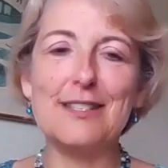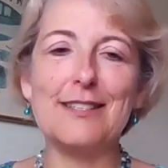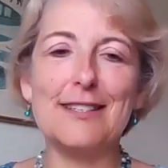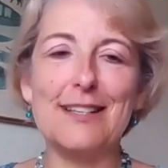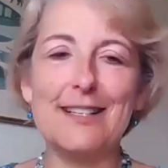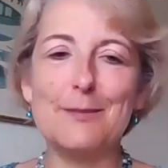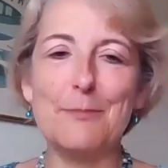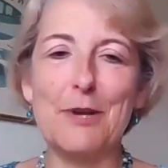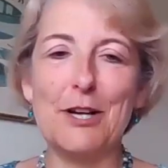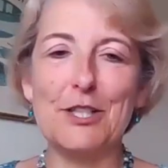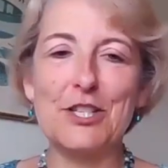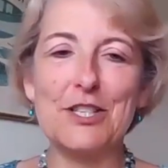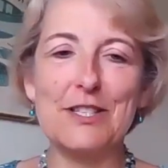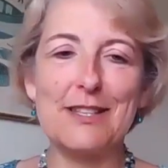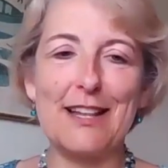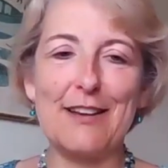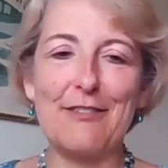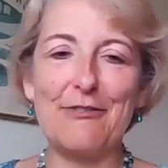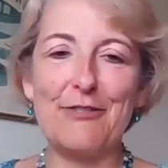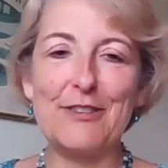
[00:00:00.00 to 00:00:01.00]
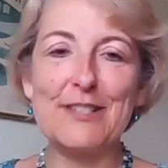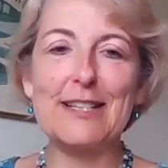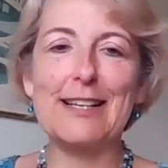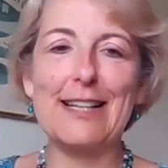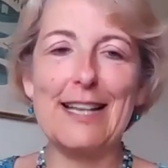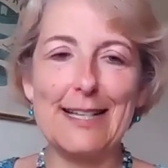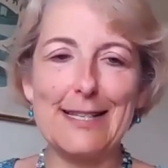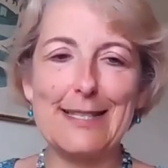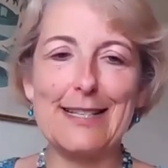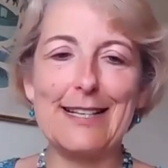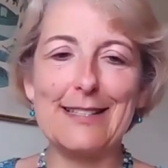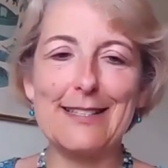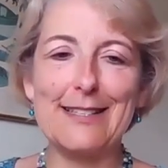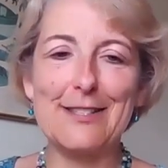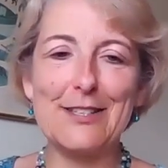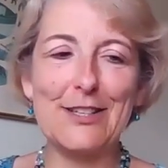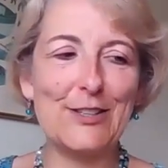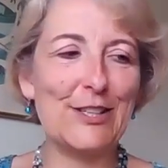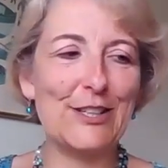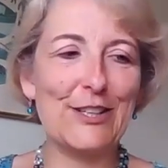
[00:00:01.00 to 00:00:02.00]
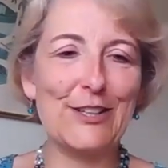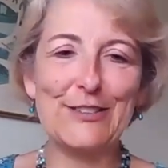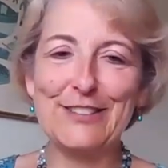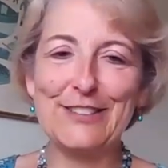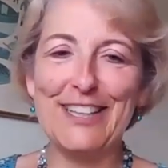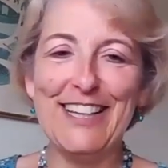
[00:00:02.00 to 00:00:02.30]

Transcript: as much as their physical assets. So, you know,